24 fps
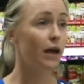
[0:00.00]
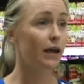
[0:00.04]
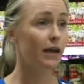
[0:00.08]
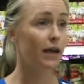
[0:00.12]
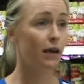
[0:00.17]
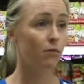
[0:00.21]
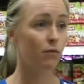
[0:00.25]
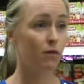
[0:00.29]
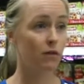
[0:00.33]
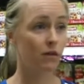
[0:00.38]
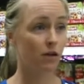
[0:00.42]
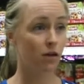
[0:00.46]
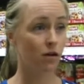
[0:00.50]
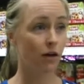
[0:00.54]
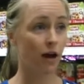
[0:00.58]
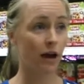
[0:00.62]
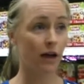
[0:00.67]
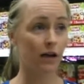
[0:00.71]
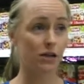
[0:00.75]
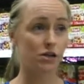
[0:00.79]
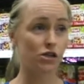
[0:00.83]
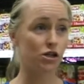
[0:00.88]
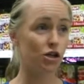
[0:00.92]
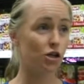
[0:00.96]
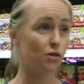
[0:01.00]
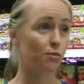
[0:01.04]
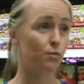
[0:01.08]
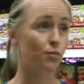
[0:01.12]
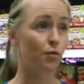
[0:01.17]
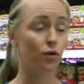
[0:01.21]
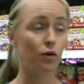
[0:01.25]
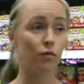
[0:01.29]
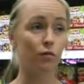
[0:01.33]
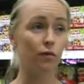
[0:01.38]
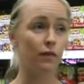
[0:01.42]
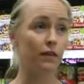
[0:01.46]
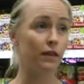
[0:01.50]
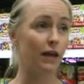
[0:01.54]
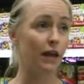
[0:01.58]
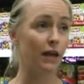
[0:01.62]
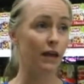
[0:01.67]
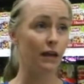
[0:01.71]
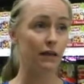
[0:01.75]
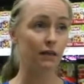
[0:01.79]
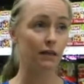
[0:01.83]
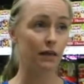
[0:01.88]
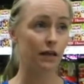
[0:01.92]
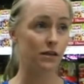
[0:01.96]
Again, with your crackers you can put it with
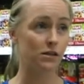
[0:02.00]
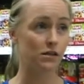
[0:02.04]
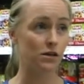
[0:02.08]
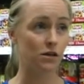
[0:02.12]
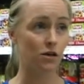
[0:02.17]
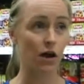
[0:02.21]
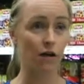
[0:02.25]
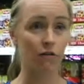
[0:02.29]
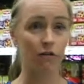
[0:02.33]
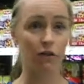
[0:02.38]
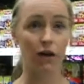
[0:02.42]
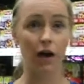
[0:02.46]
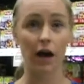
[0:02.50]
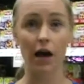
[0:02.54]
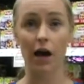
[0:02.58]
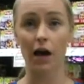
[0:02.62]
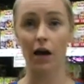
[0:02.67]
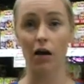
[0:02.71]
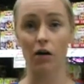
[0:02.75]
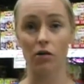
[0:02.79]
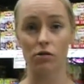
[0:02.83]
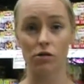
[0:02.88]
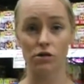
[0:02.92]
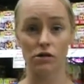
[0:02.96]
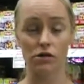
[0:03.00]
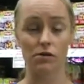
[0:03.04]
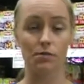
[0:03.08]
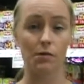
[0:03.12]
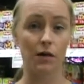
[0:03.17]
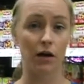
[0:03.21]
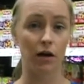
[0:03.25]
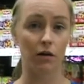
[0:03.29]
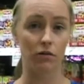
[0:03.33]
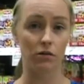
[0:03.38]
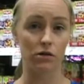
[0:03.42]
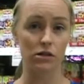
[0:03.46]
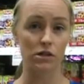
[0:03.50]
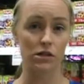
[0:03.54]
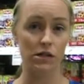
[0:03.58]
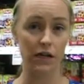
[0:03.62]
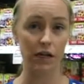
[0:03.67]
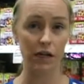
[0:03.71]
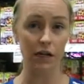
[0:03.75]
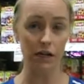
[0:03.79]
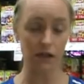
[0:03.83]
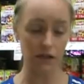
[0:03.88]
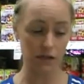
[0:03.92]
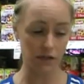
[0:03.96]
anything, so avocado and tomato and
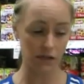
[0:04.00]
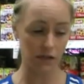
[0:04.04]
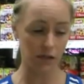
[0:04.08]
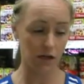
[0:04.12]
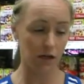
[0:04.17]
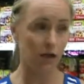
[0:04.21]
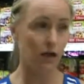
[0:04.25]
cheese.